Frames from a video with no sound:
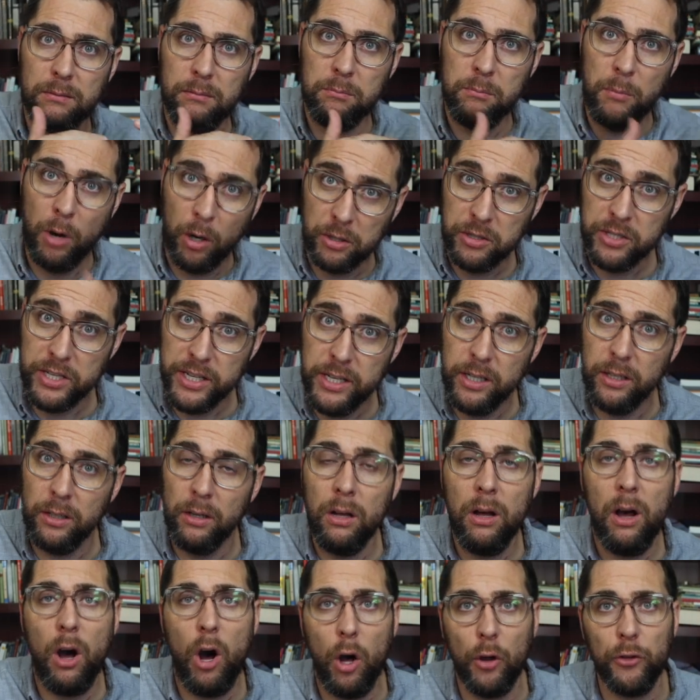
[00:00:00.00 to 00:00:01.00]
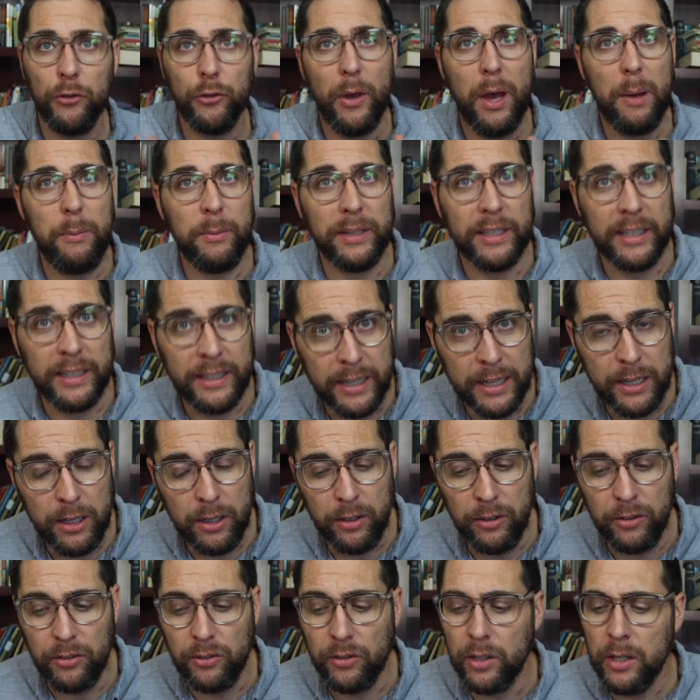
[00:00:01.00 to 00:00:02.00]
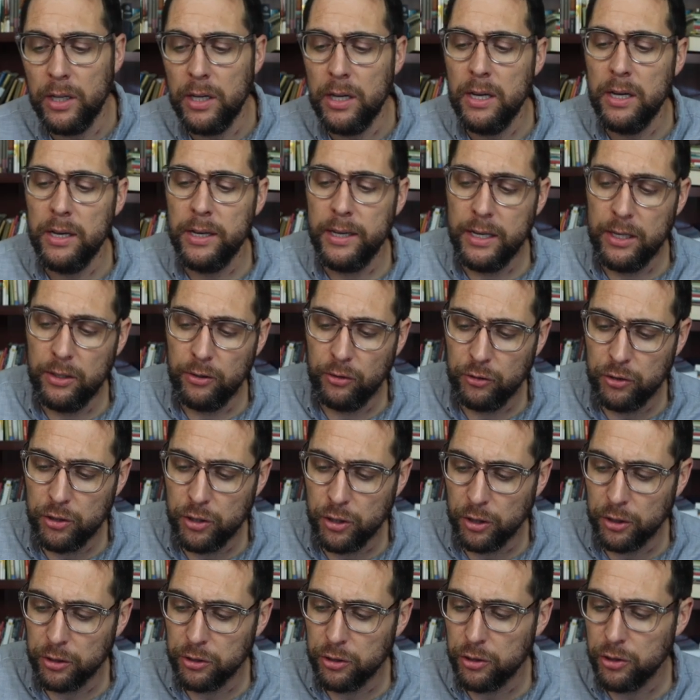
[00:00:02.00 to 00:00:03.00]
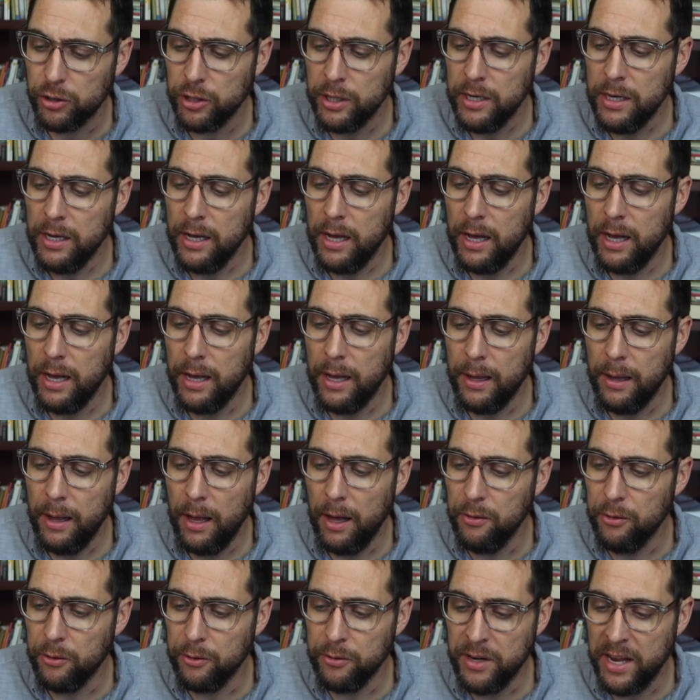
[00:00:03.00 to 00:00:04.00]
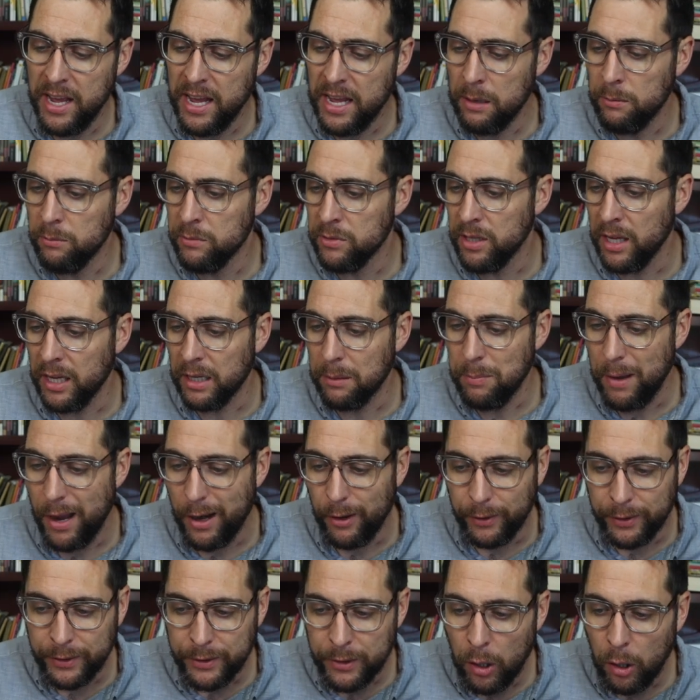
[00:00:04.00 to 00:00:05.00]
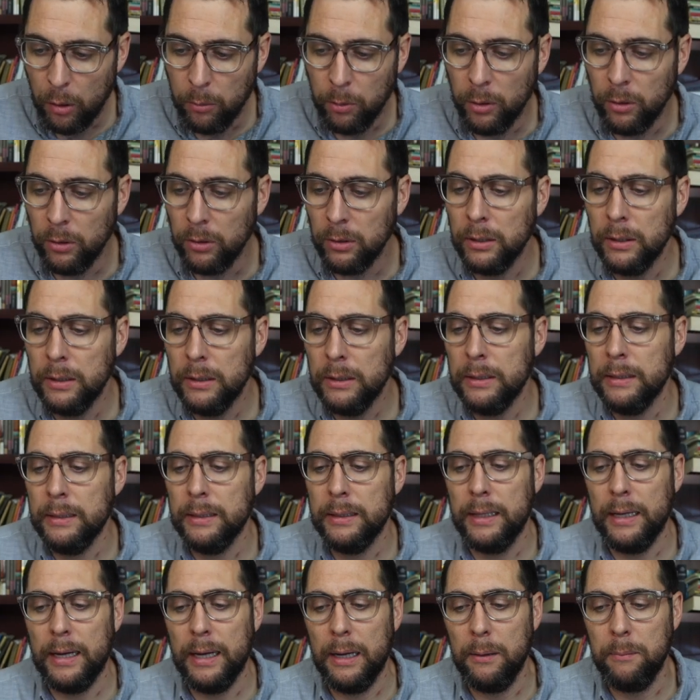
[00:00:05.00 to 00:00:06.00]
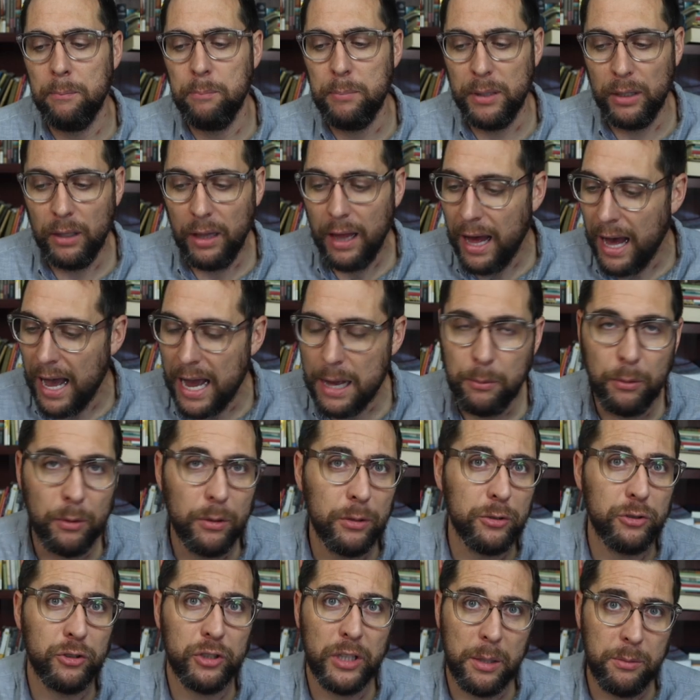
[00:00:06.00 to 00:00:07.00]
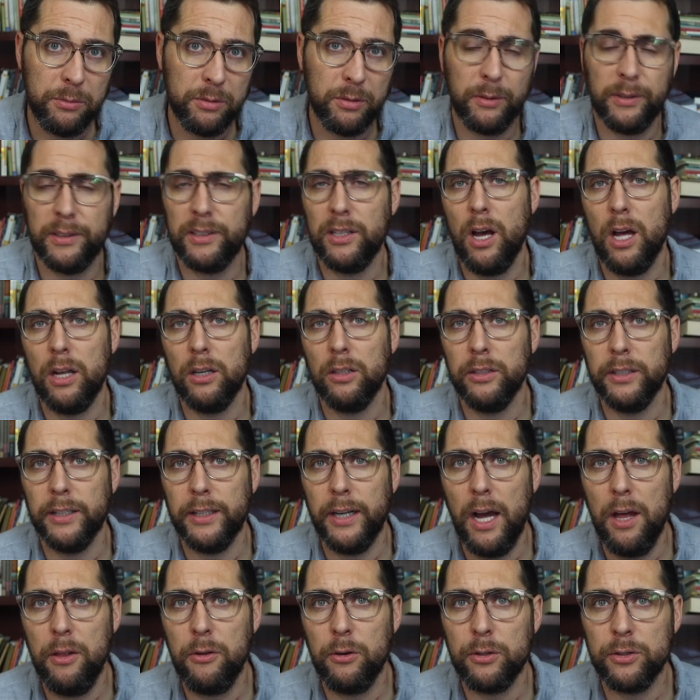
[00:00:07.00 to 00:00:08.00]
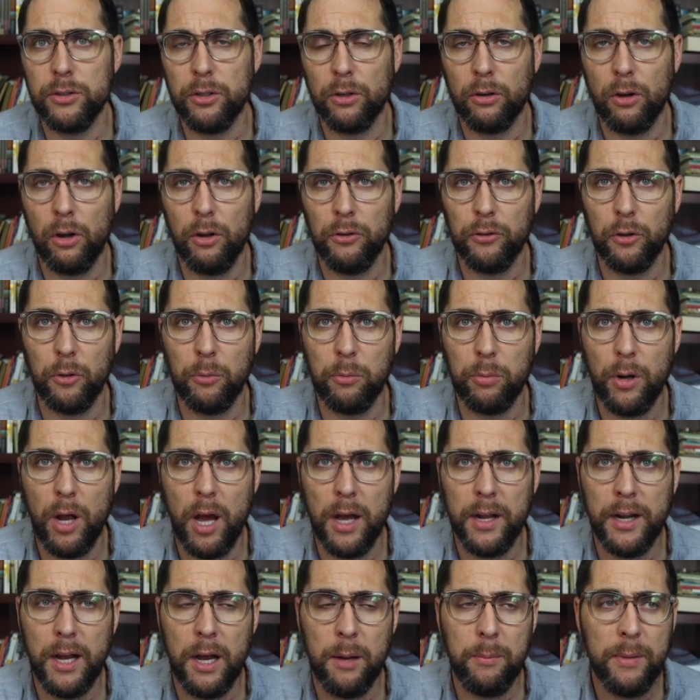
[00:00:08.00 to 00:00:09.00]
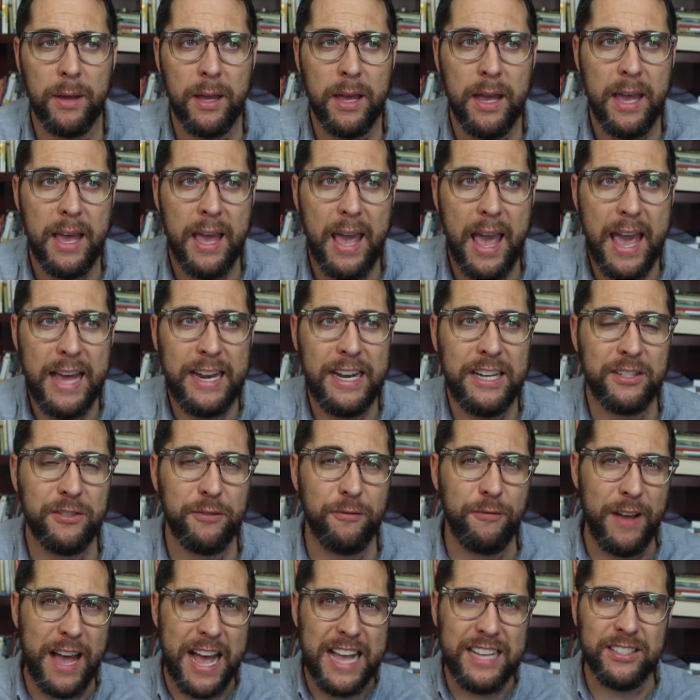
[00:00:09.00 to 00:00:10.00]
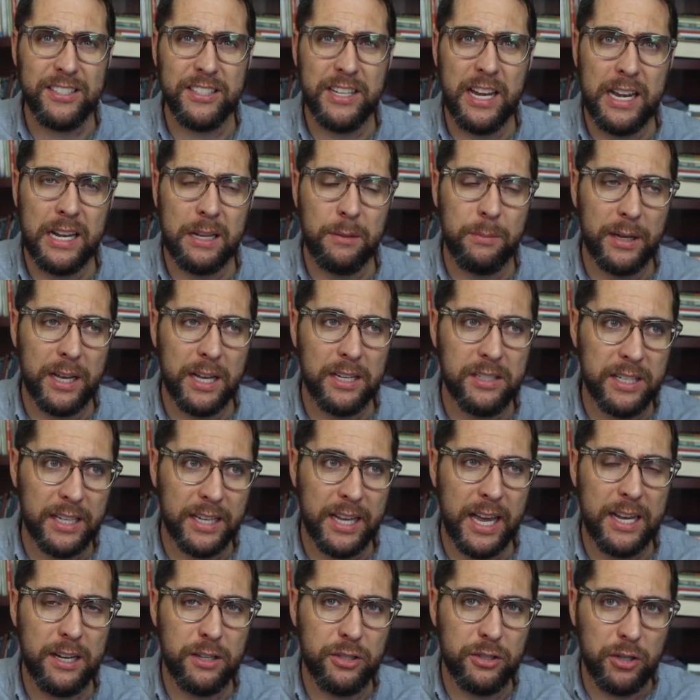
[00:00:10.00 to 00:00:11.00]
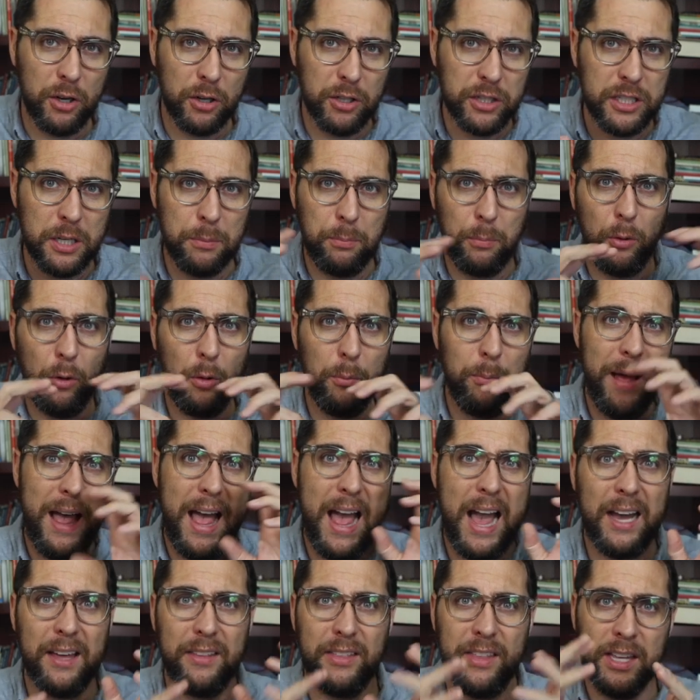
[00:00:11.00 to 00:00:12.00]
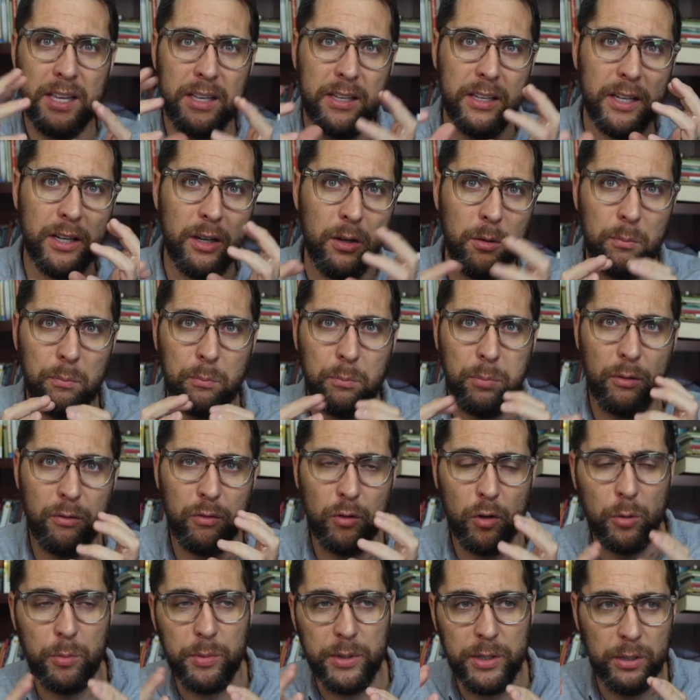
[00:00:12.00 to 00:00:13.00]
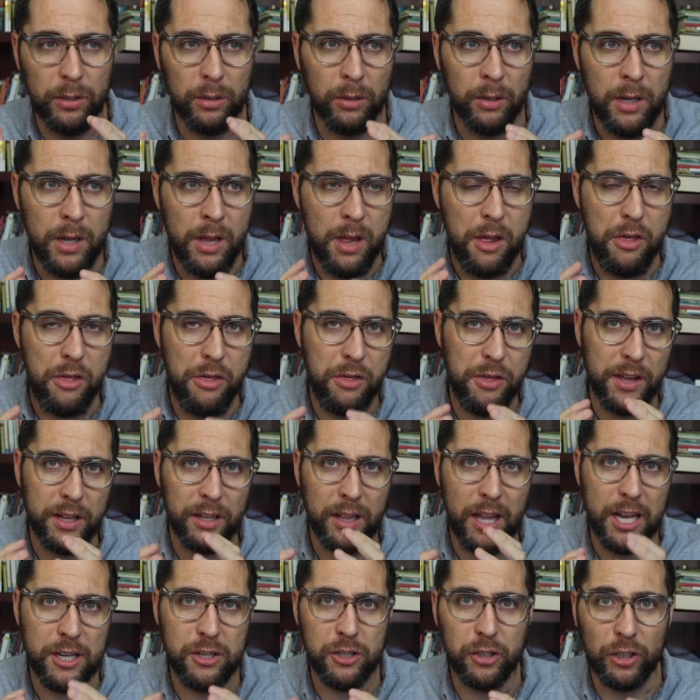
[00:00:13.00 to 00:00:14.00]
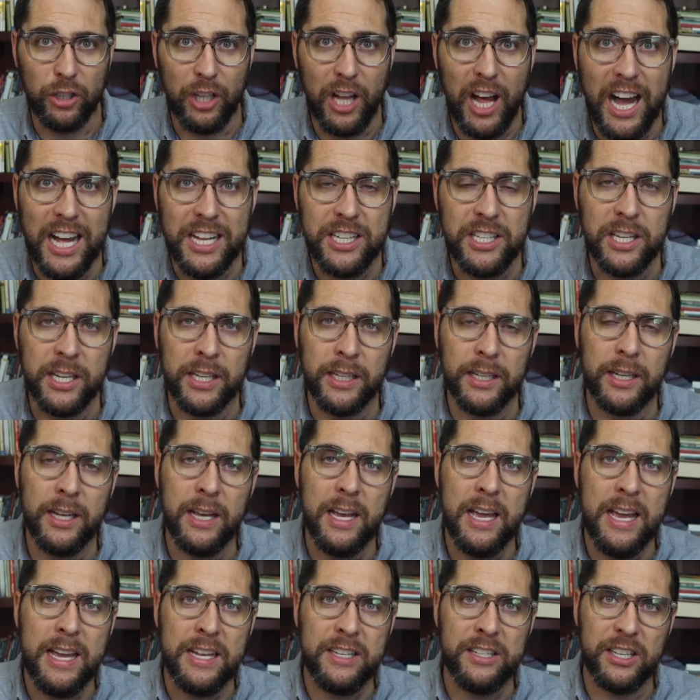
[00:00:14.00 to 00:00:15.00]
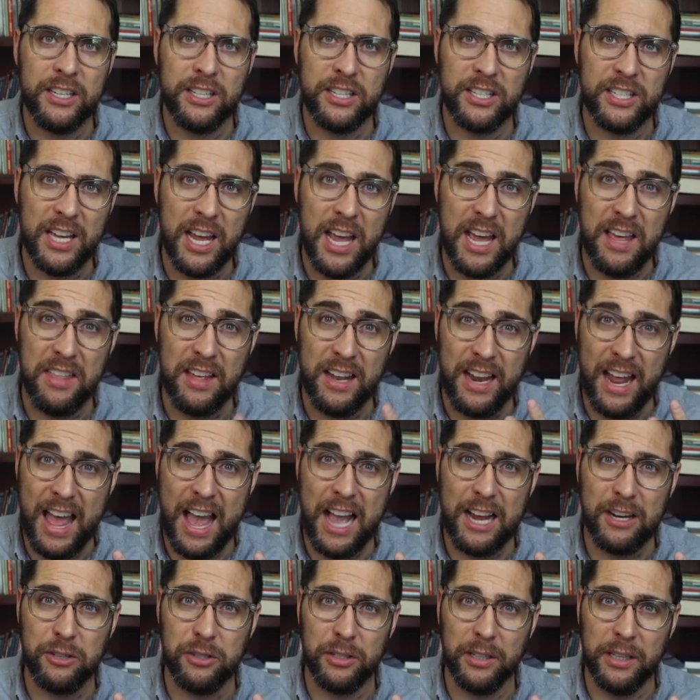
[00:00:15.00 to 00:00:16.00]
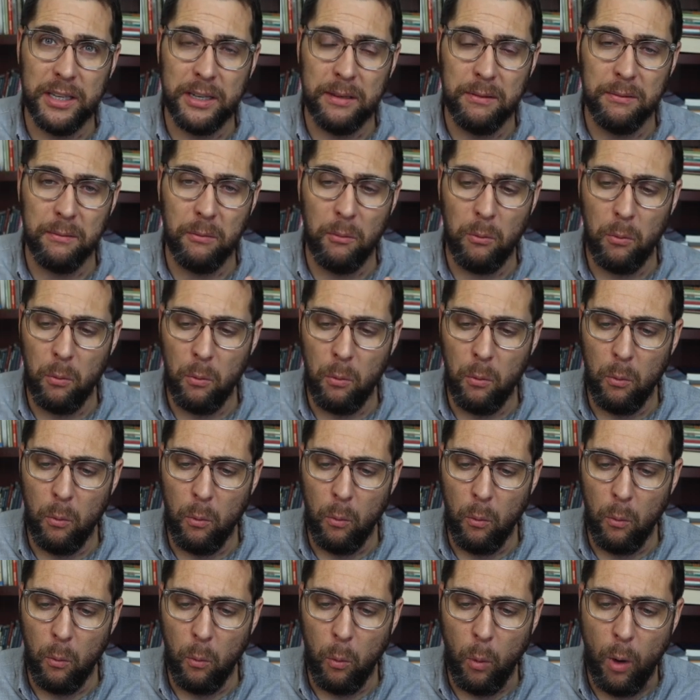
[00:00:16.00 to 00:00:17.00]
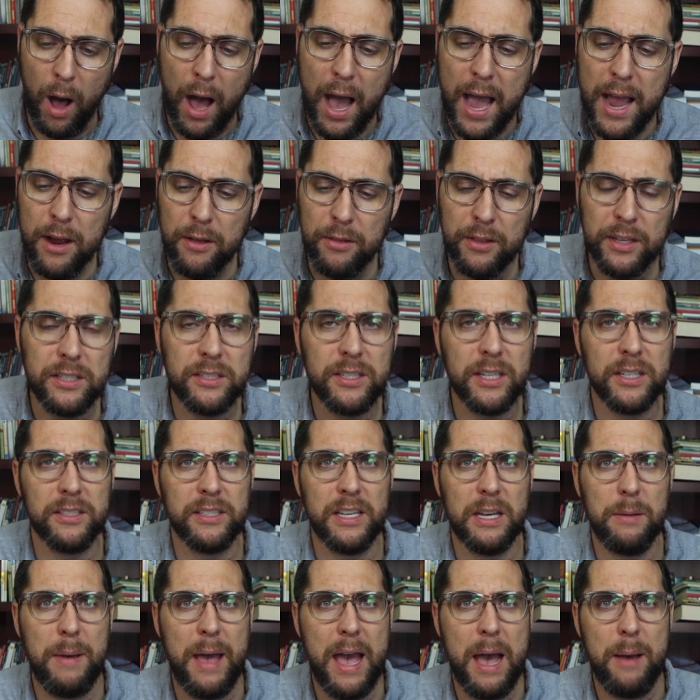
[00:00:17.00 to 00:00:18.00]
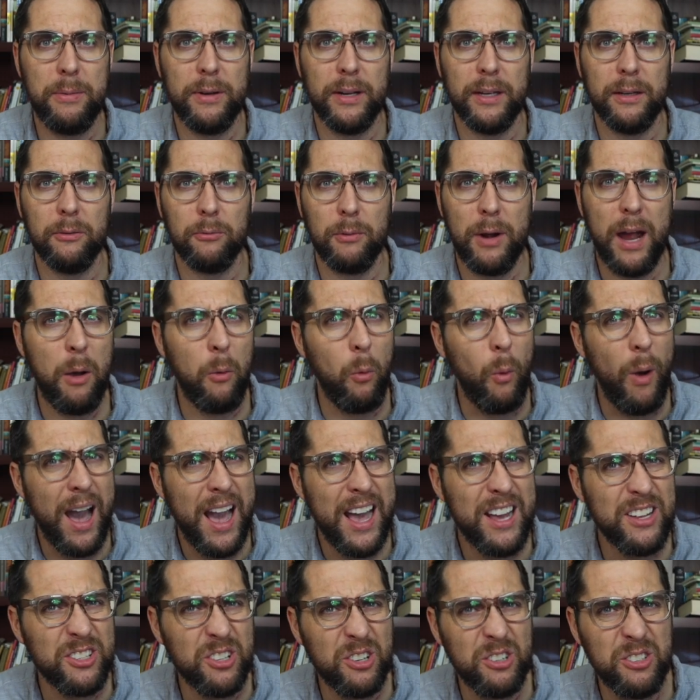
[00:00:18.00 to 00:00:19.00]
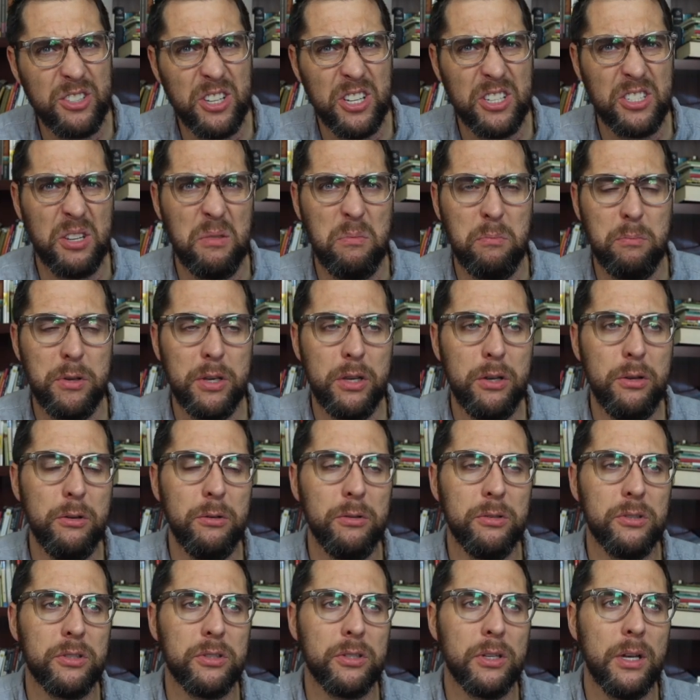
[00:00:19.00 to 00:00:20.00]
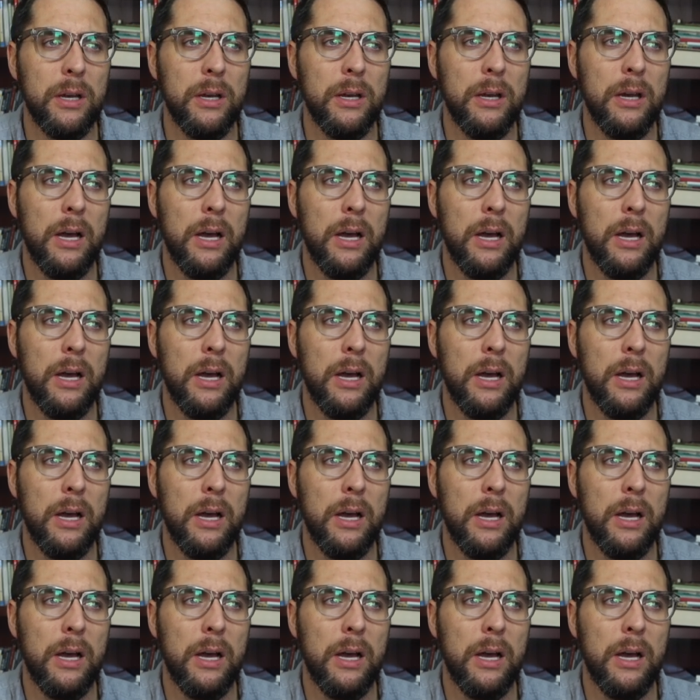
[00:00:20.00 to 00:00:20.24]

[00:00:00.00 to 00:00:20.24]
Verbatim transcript: mars hill also happening in his his church uh, other names like perry noble uh, Bill Hybels, James MacDonald, and others are also brought up. And it's fascinating because he kind of starts to pull back the you know proverbial theological onion to say that actually, why are these things keep happening? Right? Why is there this abuse?